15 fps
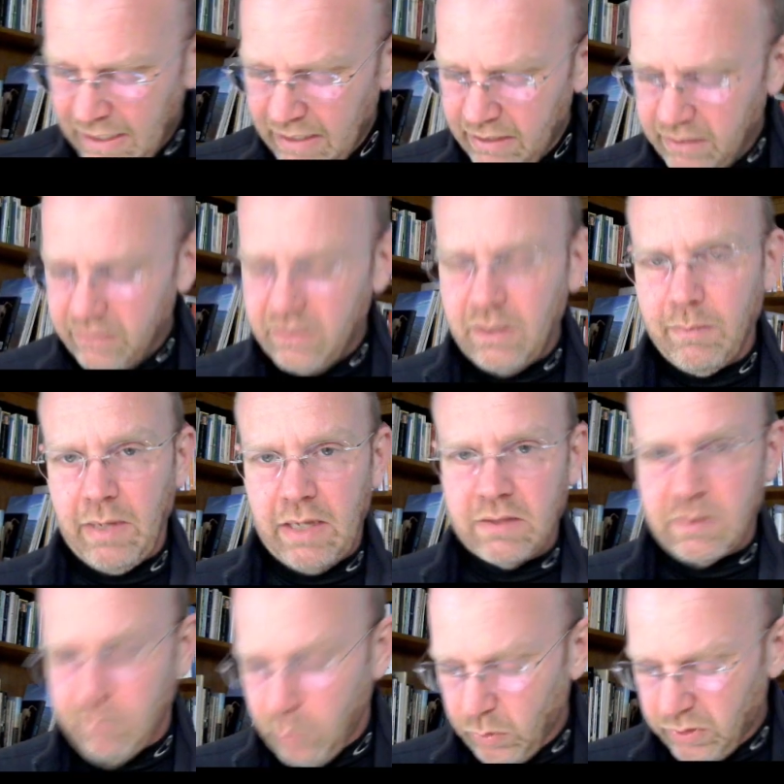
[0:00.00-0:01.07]
Helium has
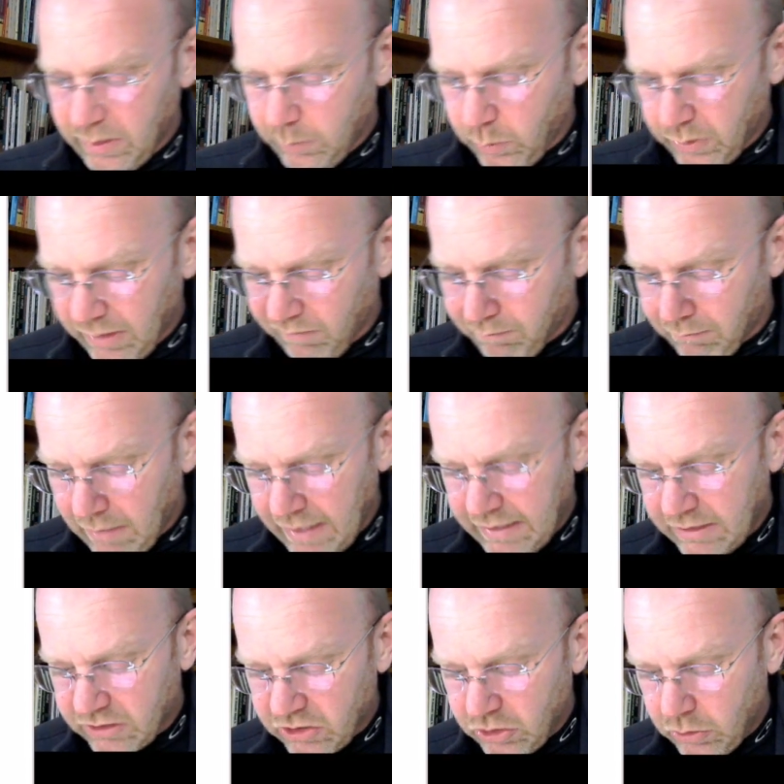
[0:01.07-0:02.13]
a boiling point of
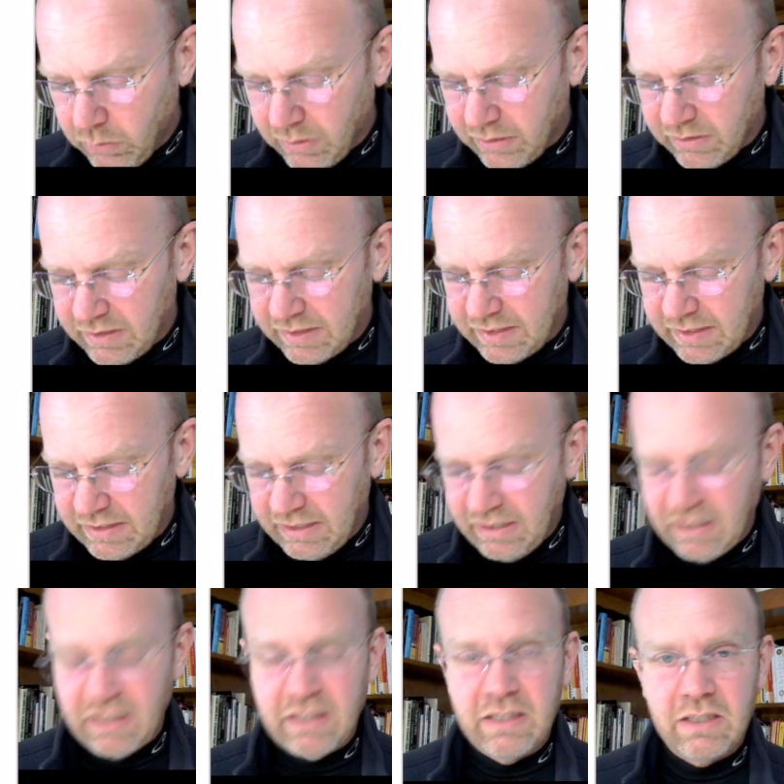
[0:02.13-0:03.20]
minus
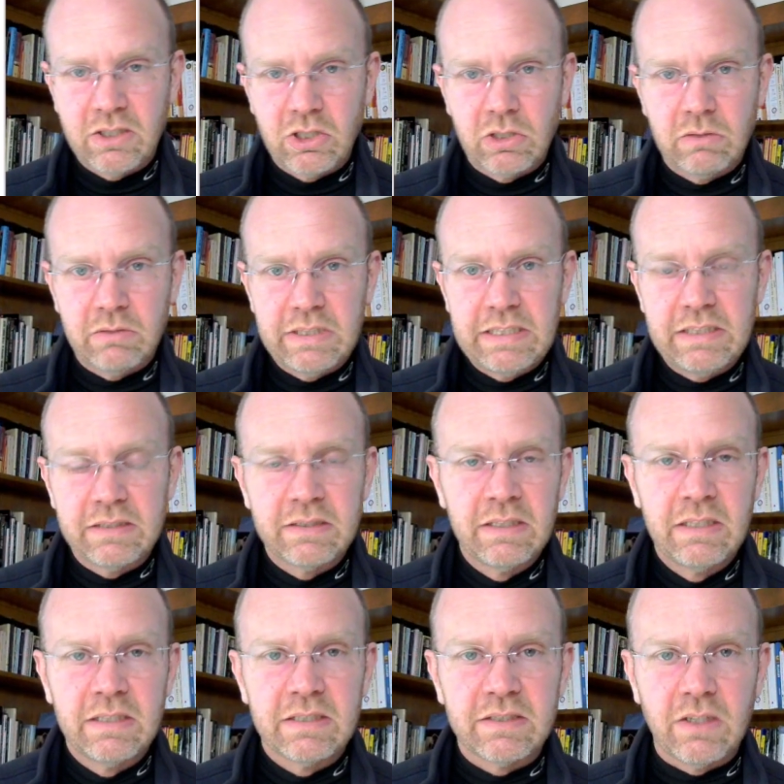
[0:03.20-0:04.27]
269 degrees
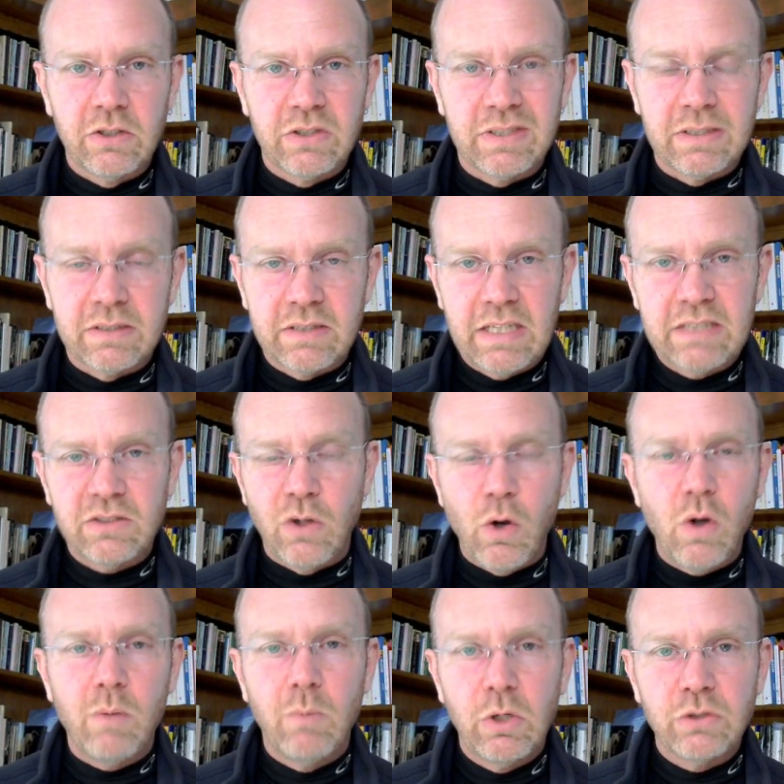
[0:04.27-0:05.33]
Celsius. That's
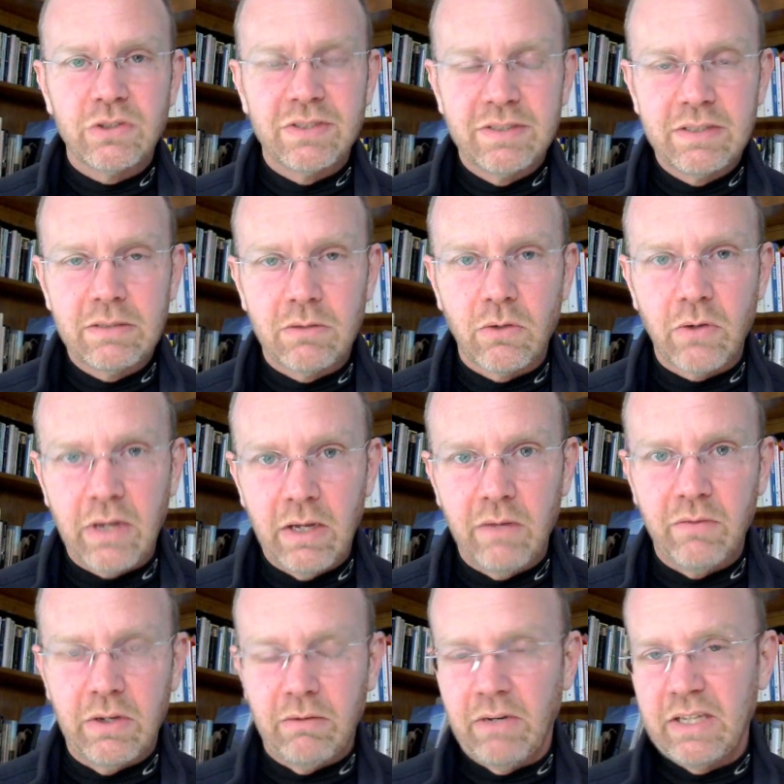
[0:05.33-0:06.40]
almost 0
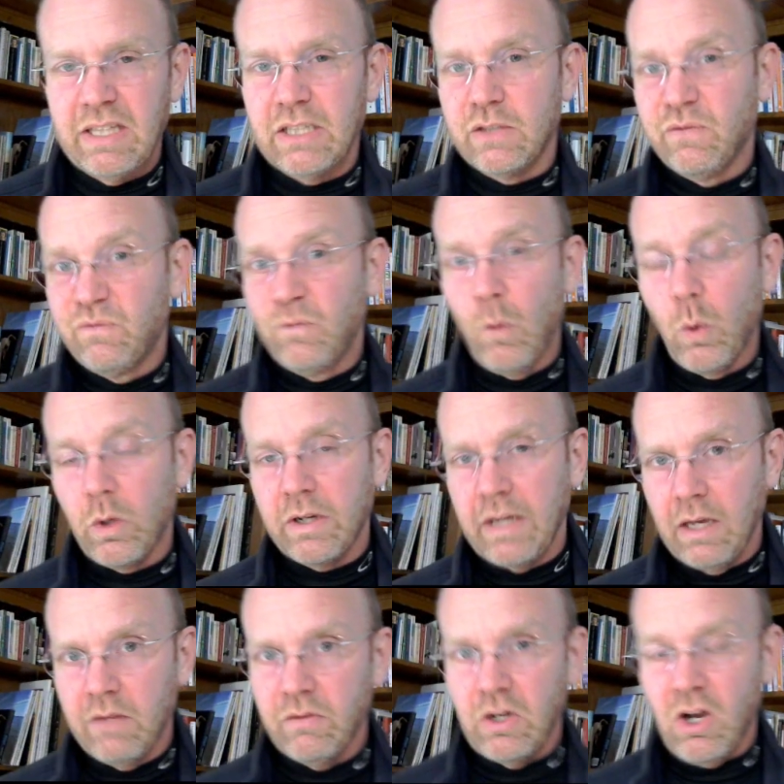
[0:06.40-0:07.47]
Kelvin, right? That's 4
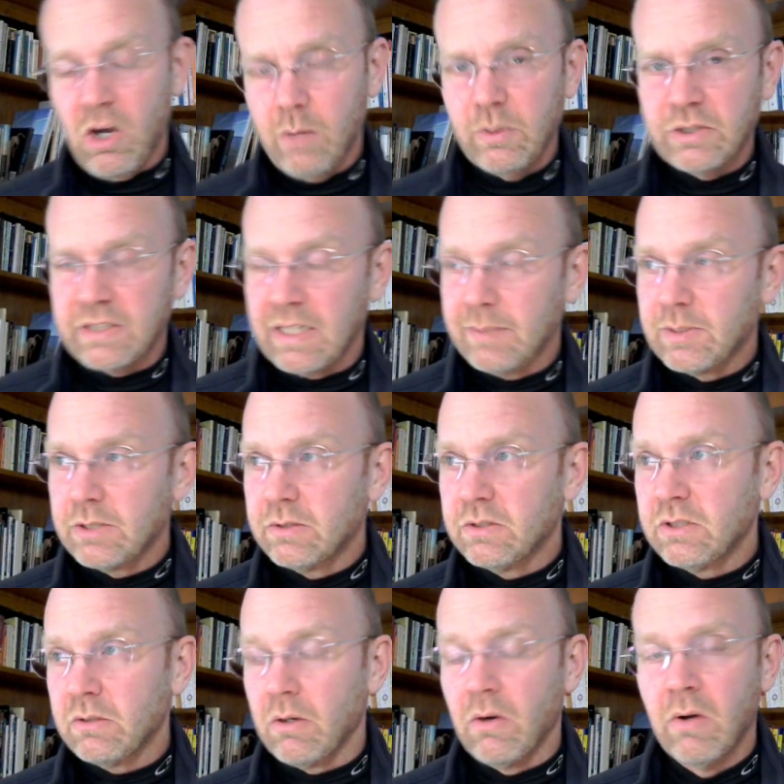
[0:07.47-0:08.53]
Kelvin, almost absolute
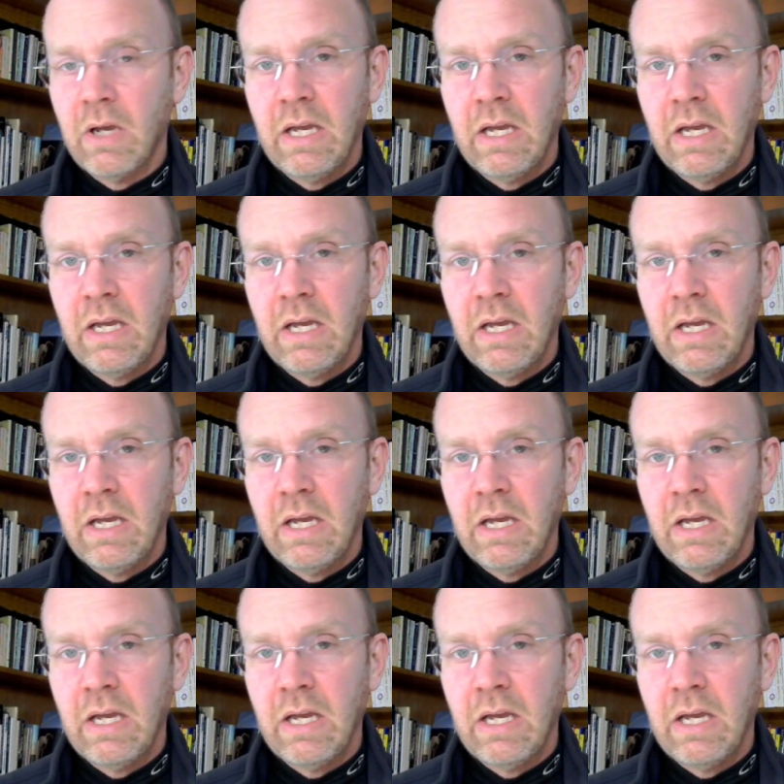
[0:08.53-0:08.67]
zero.